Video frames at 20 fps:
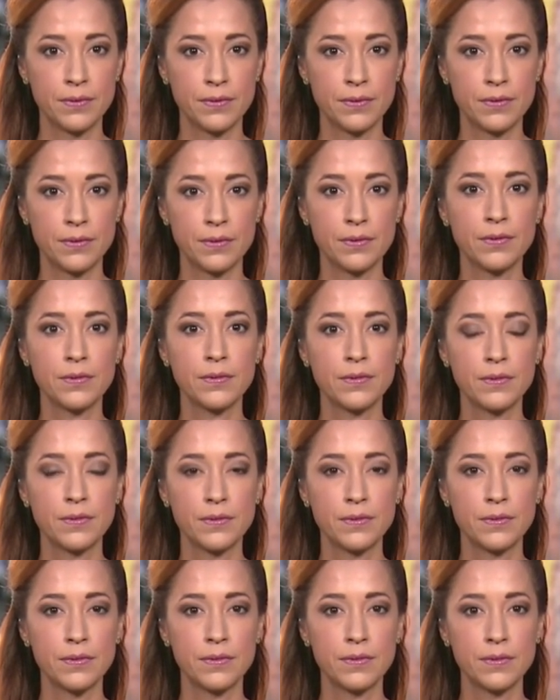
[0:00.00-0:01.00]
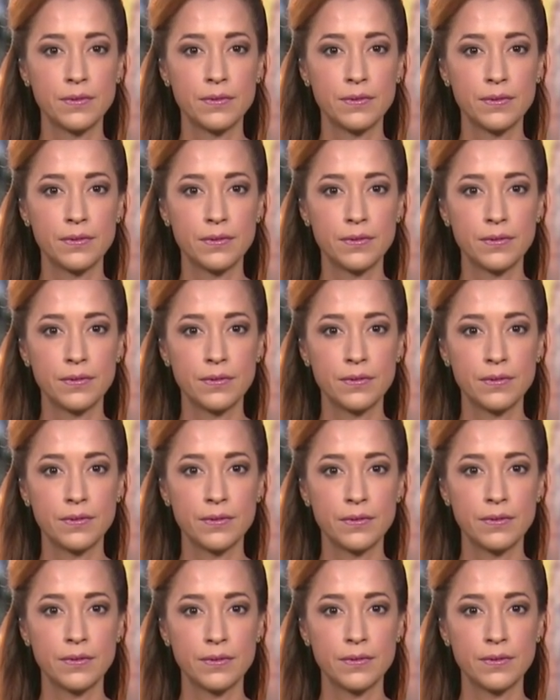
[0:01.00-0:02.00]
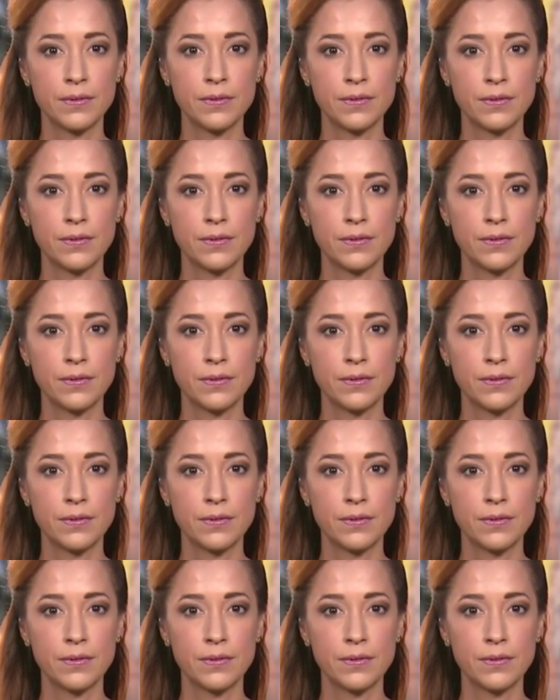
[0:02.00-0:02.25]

(silent)